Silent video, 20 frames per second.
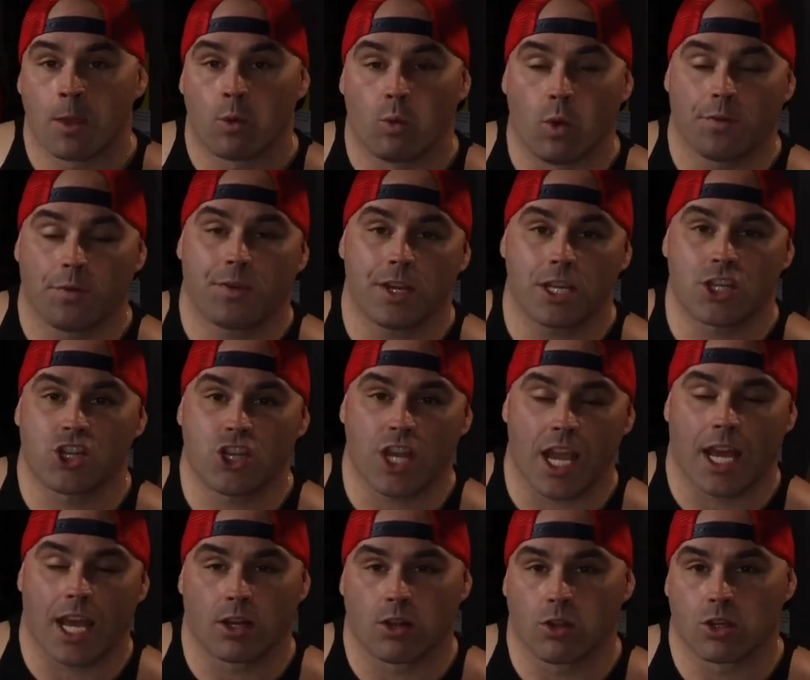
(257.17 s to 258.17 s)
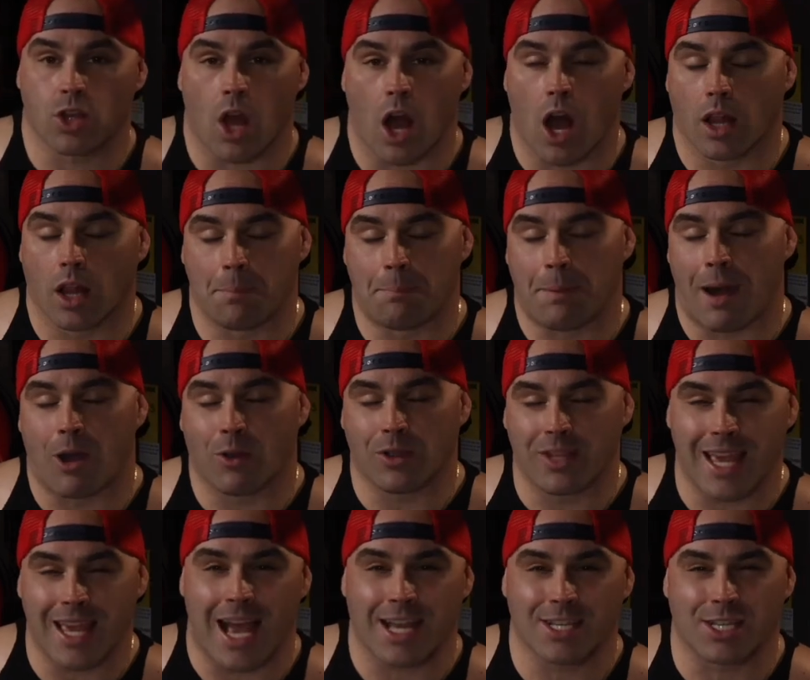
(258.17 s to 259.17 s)
What this channel is all about,
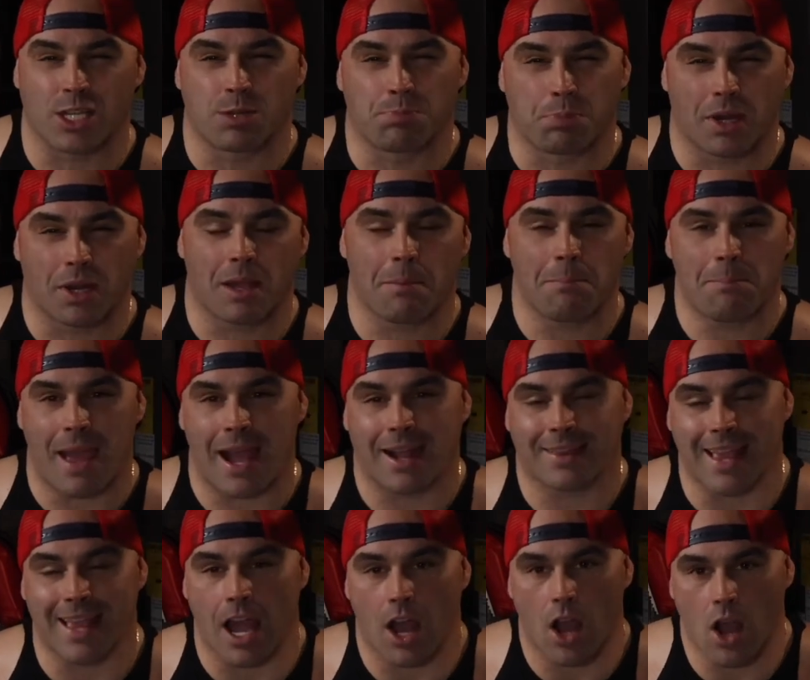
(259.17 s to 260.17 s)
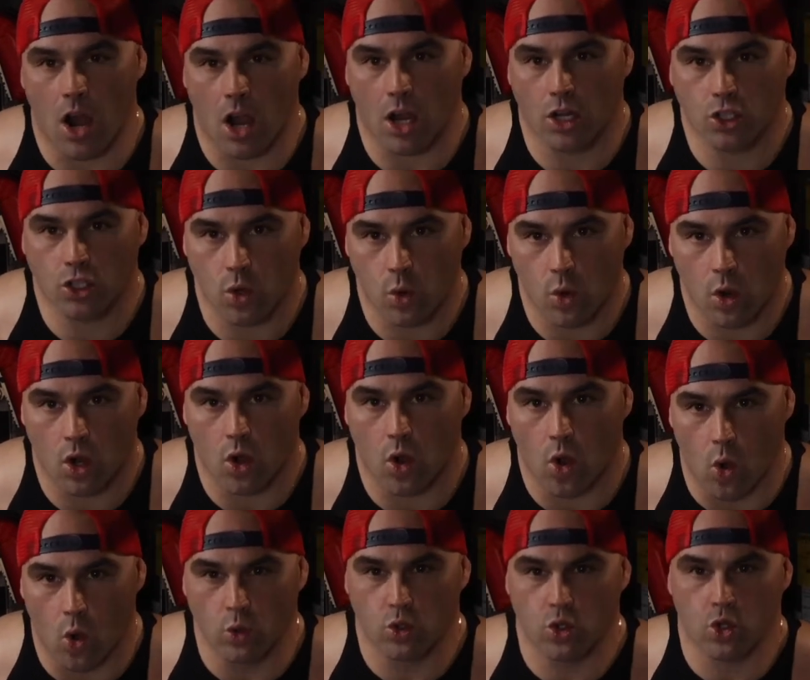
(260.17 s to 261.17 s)
yes, it's bringing back that hardcore,
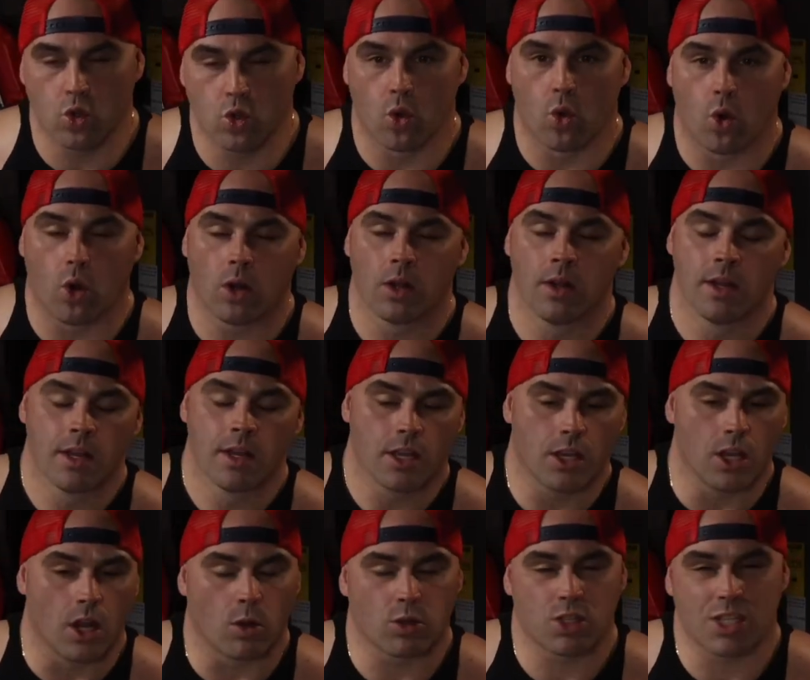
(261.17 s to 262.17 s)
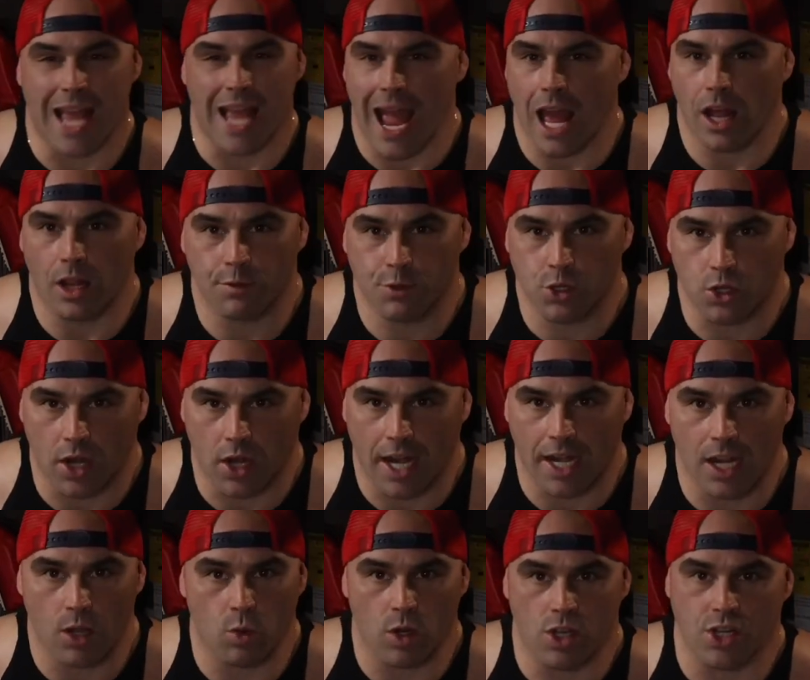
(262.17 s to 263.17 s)
old school, you know, style of
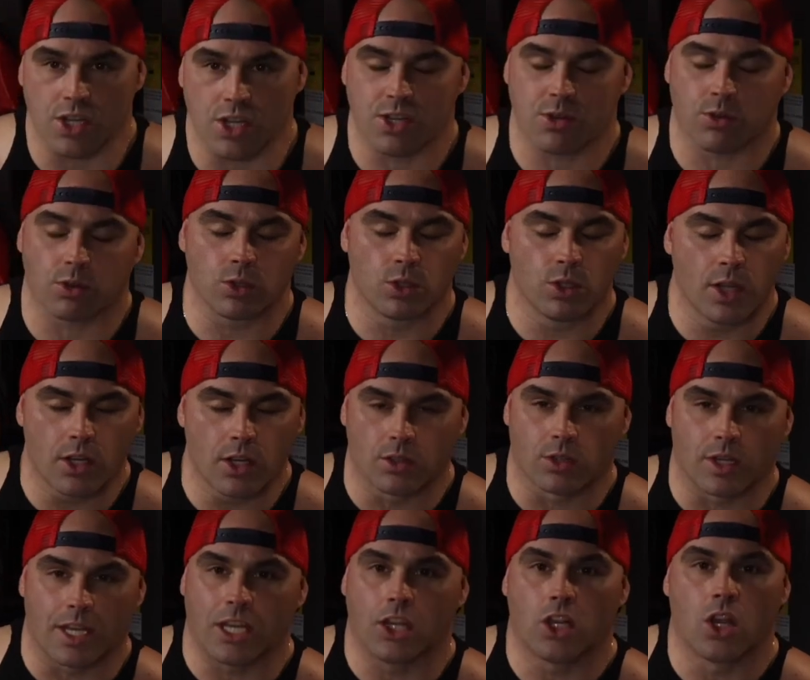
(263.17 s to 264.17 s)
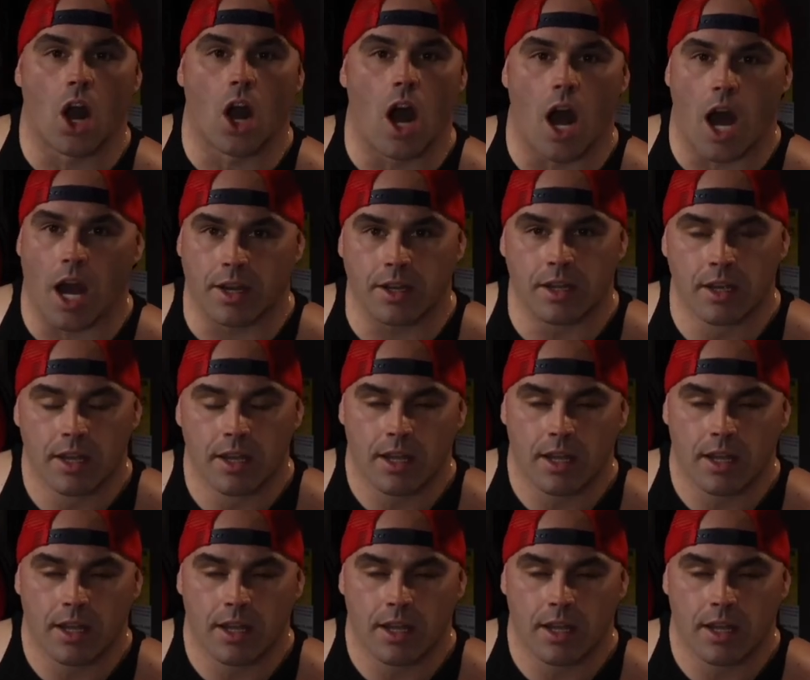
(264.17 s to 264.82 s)
training, which is literally gone.